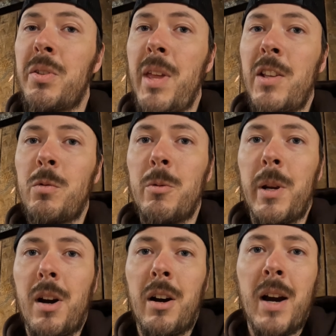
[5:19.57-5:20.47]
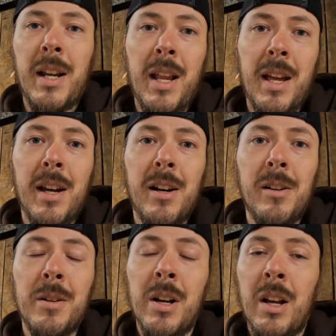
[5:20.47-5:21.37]
so that's where we are right
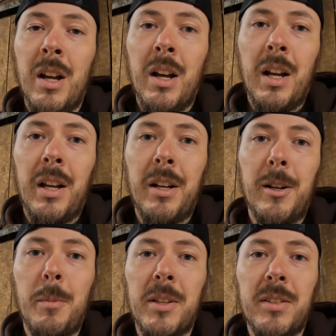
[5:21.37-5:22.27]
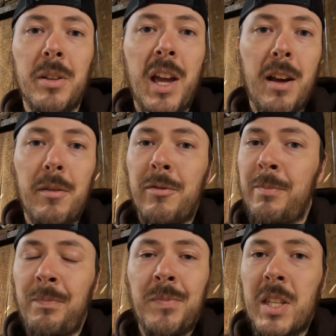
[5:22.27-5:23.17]
now. Um, I still have
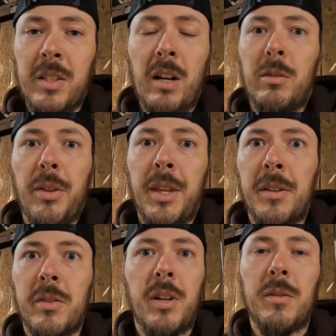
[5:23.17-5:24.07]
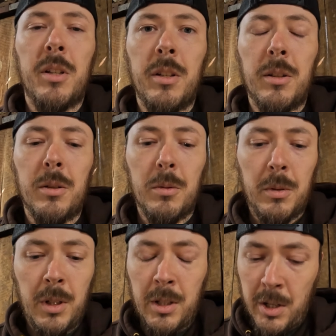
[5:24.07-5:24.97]
several things left to do
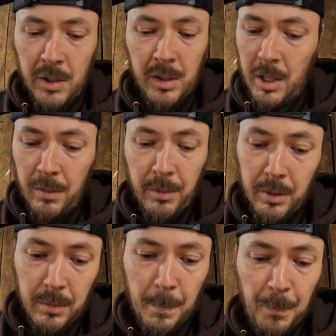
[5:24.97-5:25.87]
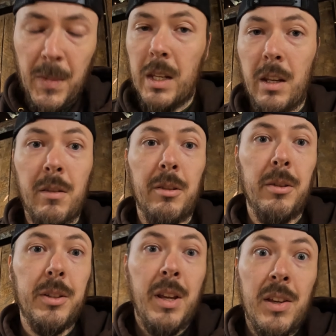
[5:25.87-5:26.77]
just to even give it a
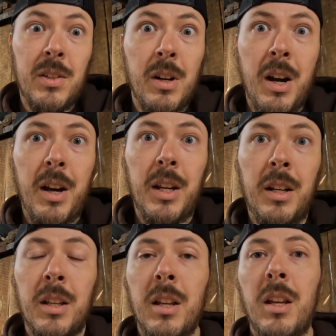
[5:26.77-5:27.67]
little test ride.